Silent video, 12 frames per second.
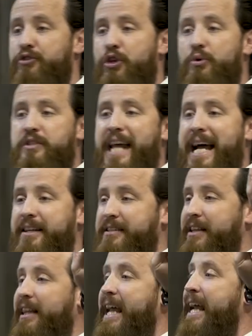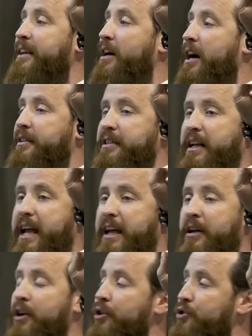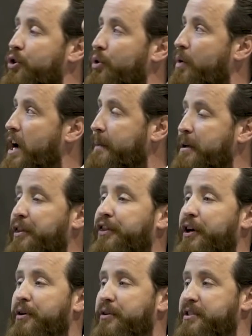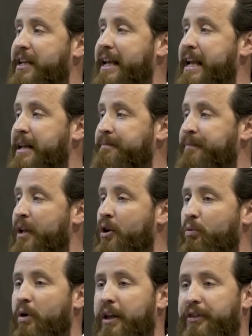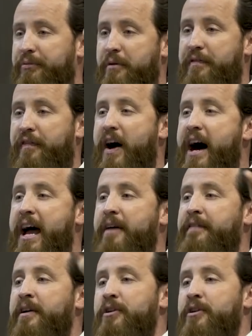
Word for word: two texts to land on today. Deuteronomy 13, 1 through 5,